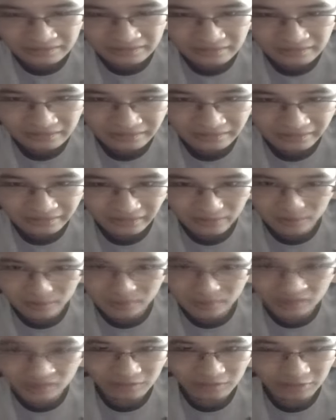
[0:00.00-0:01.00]
Like there's a
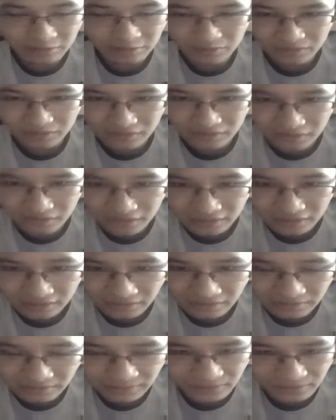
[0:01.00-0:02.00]
lot of people to talk to.
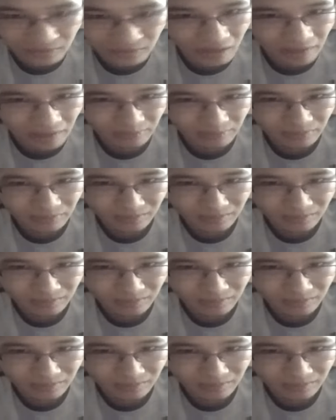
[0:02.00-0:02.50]
Even though I'm